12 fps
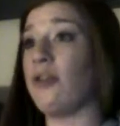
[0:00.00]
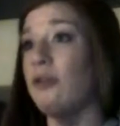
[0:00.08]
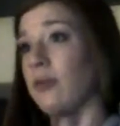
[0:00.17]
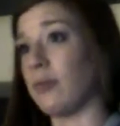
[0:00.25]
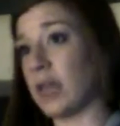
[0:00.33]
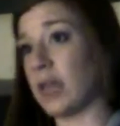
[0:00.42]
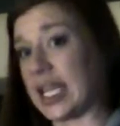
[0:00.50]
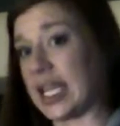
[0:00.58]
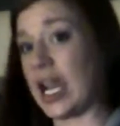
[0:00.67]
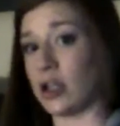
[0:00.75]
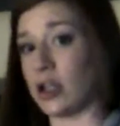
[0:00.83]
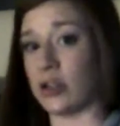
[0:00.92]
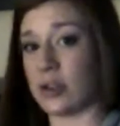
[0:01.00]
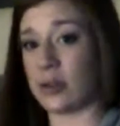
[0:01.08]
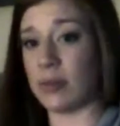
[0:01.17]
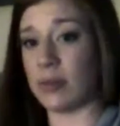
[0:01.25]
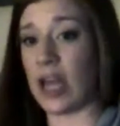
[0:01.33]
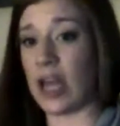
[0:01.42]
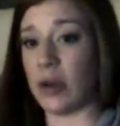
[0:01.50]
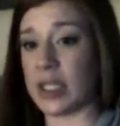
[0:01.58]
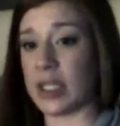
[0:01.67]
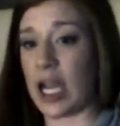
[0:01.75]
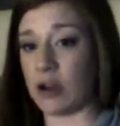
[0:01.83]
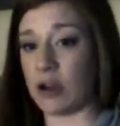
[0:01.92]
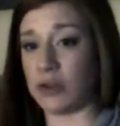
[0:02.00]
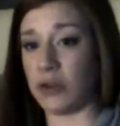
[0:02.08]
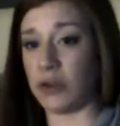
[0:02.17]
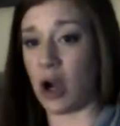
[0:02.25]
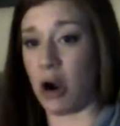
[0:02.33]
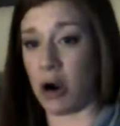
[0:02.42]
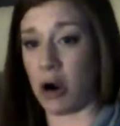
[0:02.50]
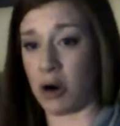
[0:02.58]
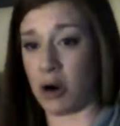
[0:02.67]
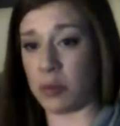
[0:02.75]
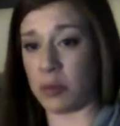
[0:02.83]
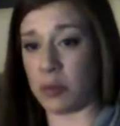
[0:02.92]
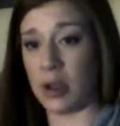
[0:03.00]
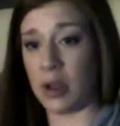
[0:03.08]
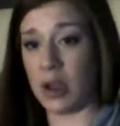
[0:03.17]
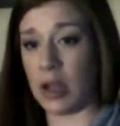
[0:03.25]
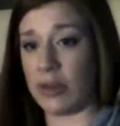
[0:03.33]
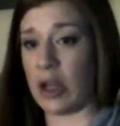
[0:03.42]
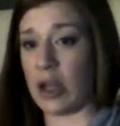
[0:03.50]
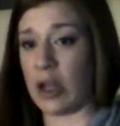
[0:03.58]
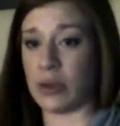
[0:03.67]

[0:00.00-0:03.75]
containers, yellow containers for carbs. And then I'll do like